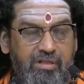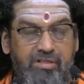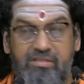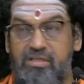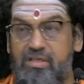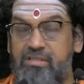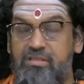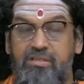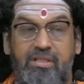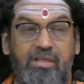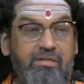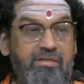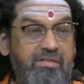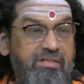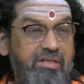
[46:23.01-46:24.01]

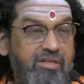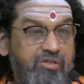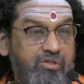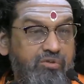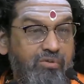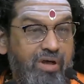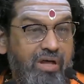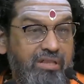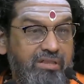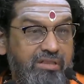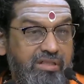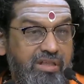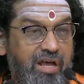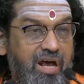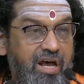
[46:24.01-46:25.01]
Satyancha
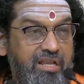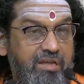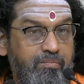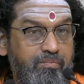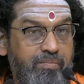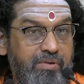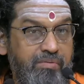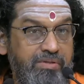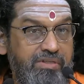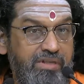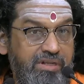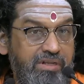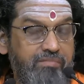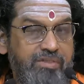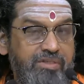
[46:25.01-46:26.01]
Swadhyaya
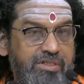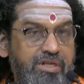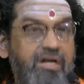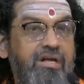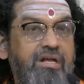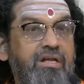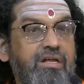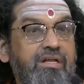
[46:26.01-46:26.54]
Pravachanam cha.